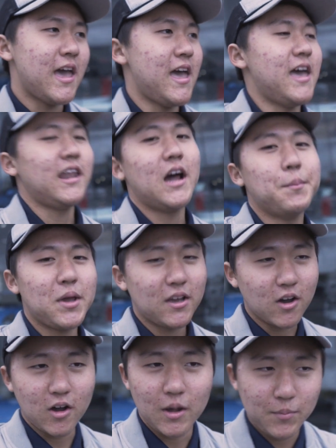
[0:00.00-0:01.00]
and I
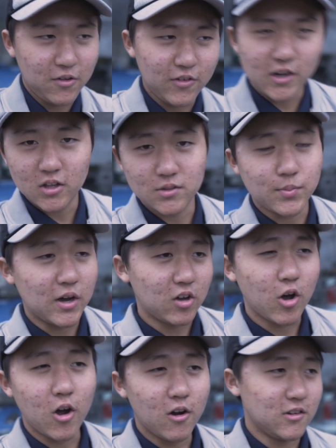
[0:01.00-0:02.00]
make videos about
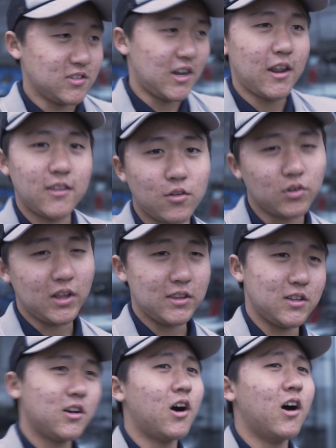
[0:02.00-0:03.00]
cars and anything
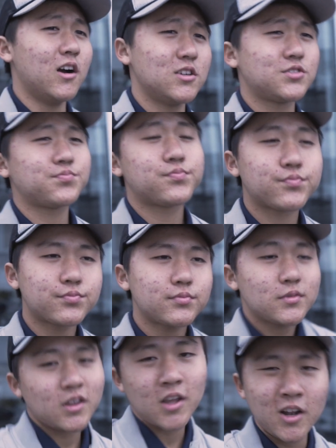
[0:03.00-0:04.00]
related to cars,
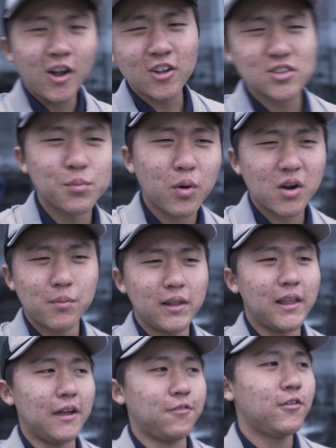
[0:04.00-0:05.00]
and also part of my
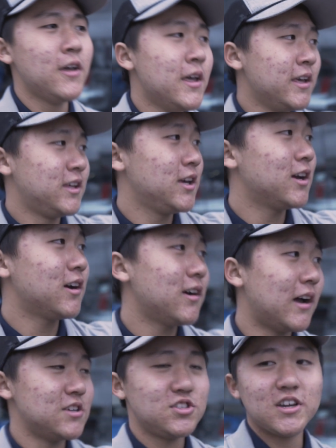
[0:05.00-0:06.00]
life. Here,
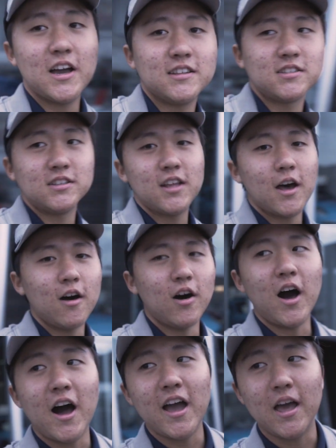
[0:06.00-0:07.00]
as you guys could tell,
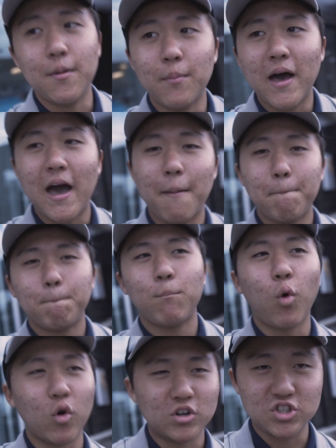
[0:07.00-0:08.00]
I am at
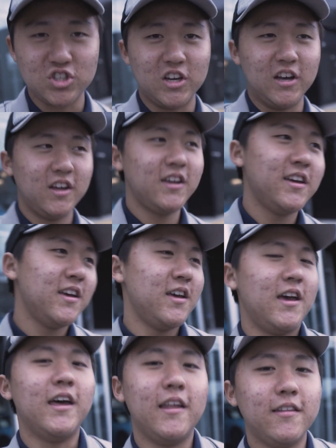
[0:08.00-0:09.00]
Porsche,
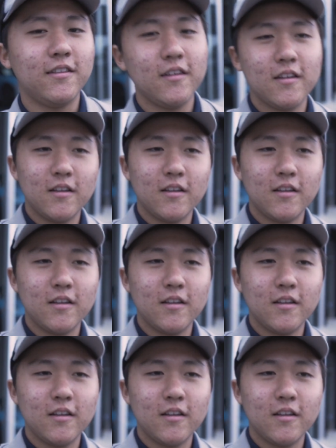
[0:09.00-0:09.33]
and